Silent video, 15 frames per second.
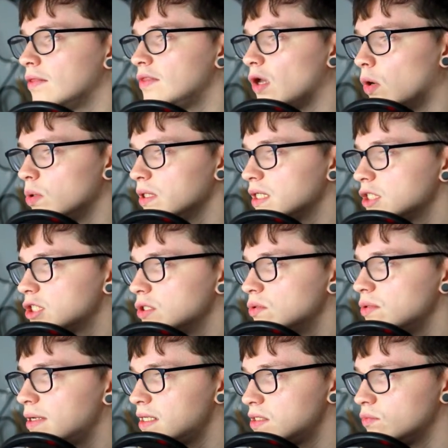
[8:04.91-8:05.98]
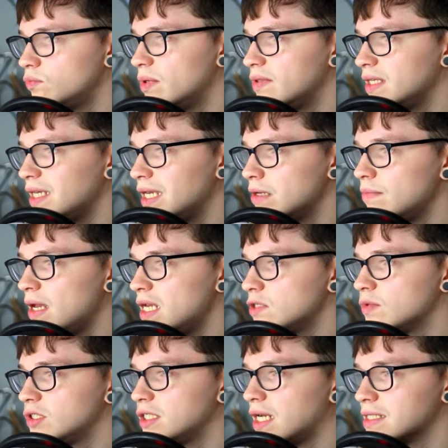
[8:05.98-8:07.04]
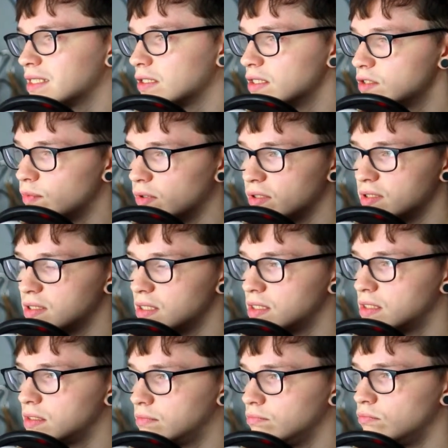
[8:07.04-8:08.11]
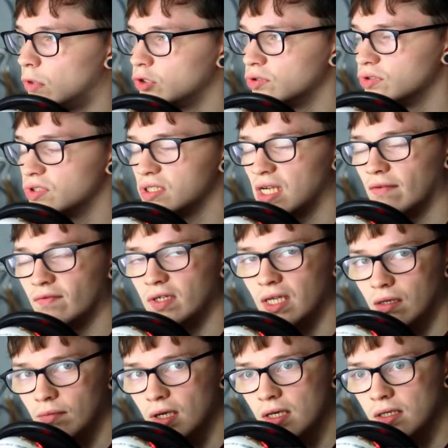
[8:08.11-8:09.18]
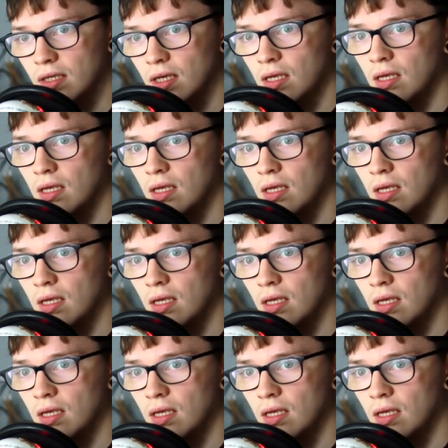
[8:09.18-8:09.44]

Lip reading: The only issue is with EMAs, which you can't see on this one because this module doesn't have an EMA.